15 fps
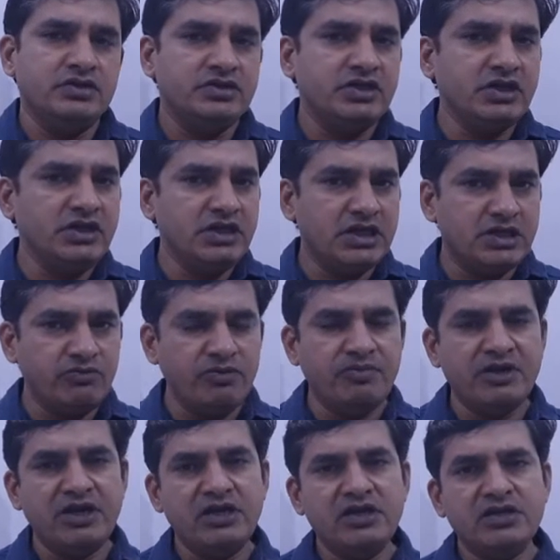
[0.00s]
The
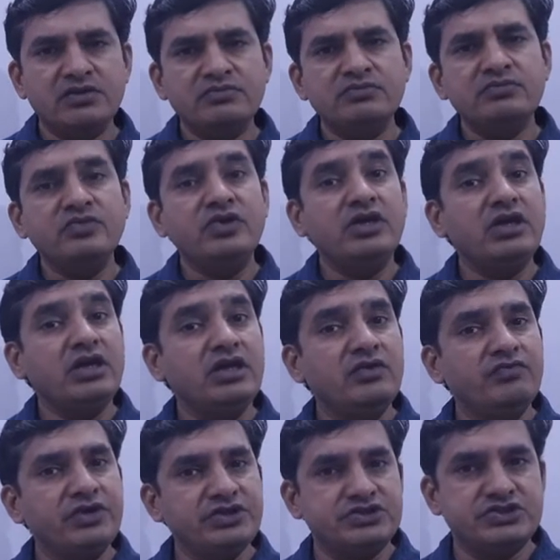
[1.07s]
equilibrium in
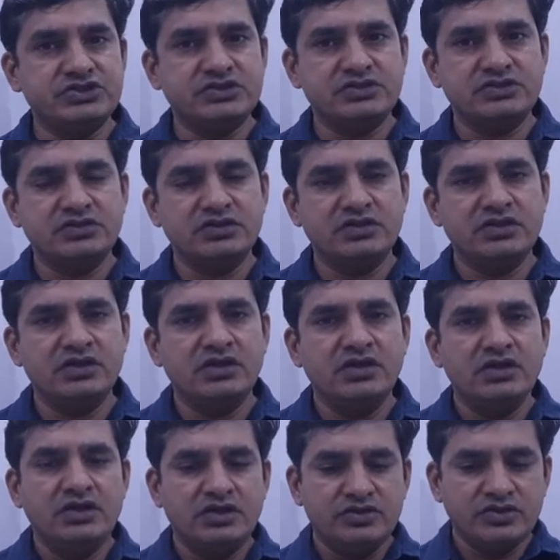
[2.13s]
which
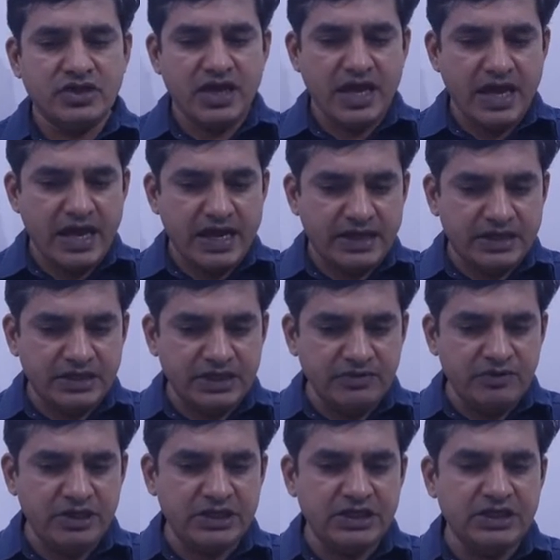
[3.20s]
the
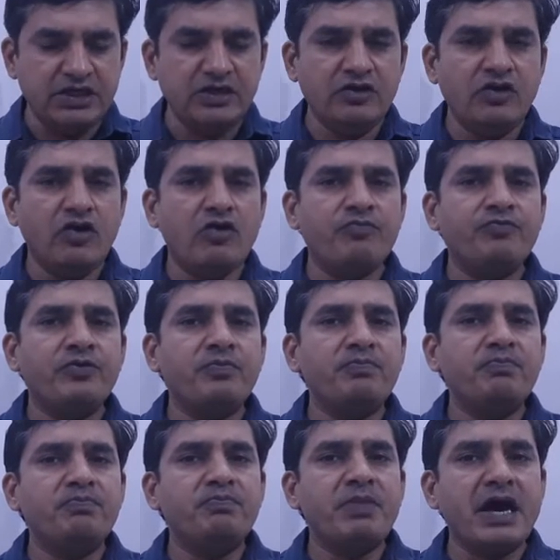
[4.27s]
activity of a
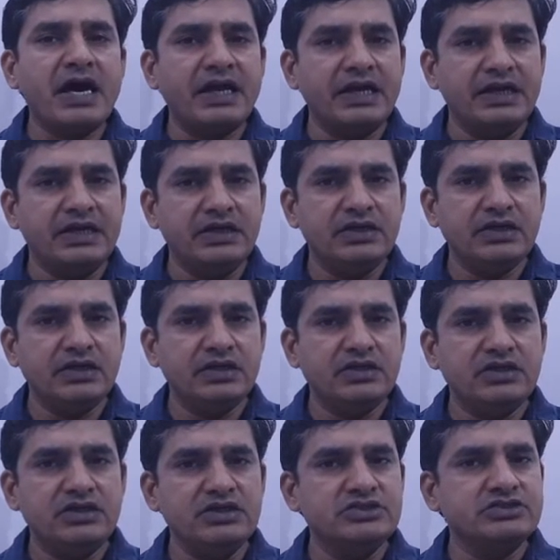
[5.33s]
parent
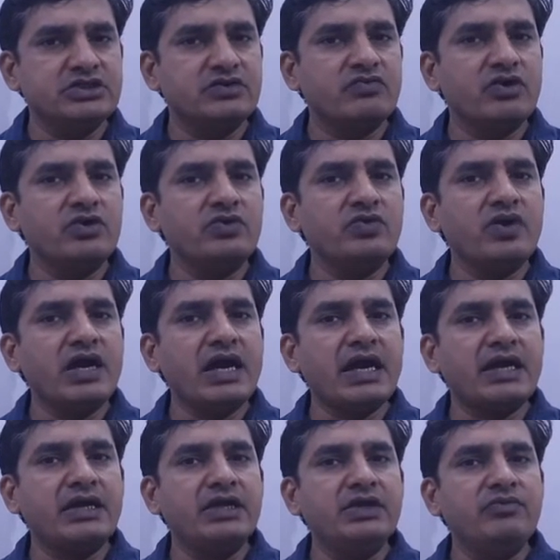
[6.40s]
is equal to
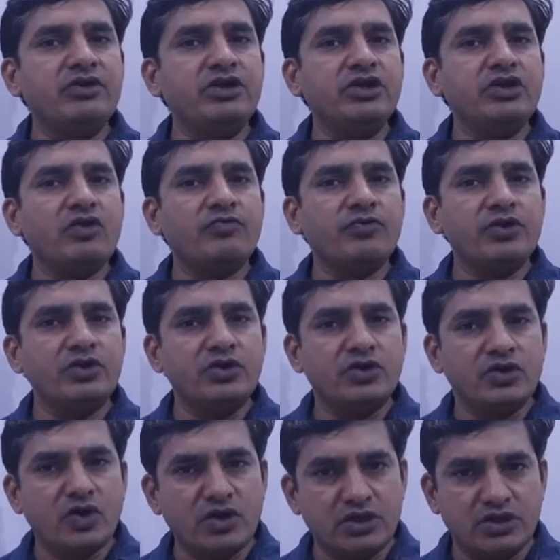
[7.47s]
activity of a
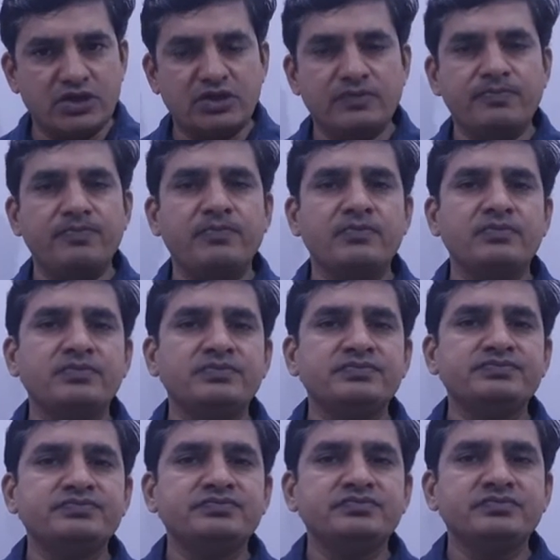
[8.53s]
daughter,
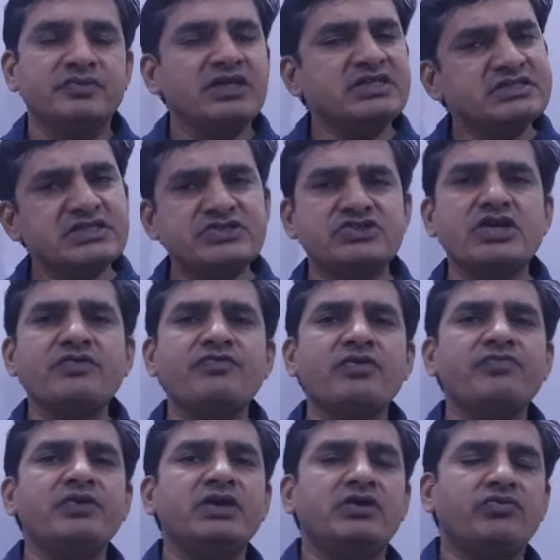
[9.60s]
then such type
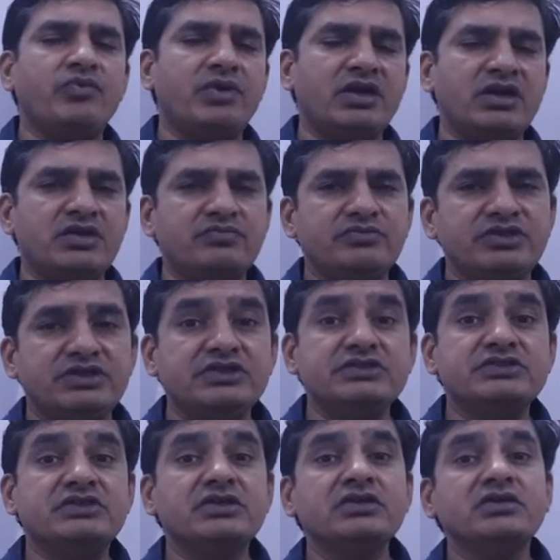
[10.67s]
of equilibrium
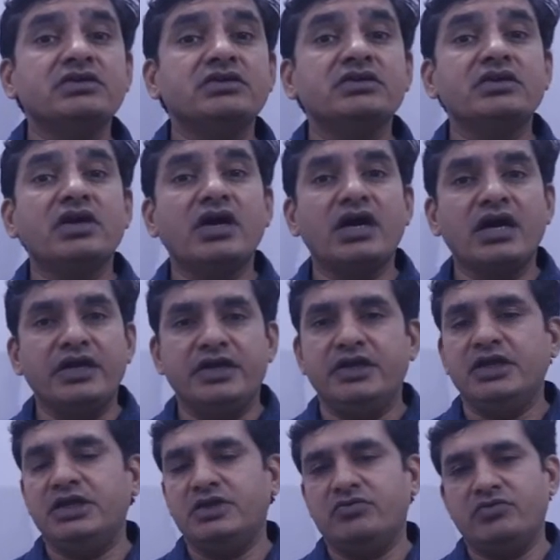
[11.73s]
is the ideal
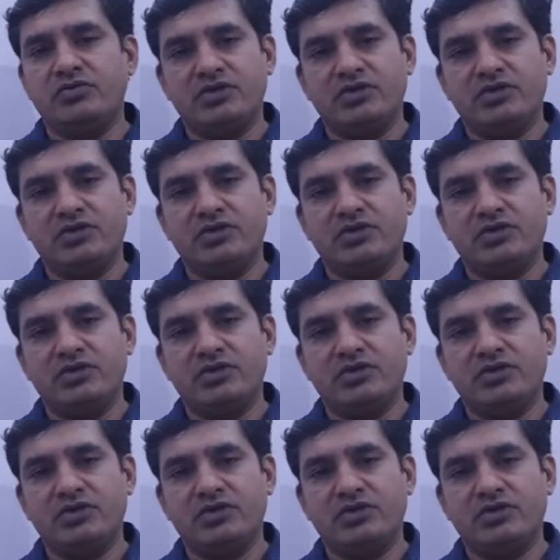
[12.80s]
equilibrium.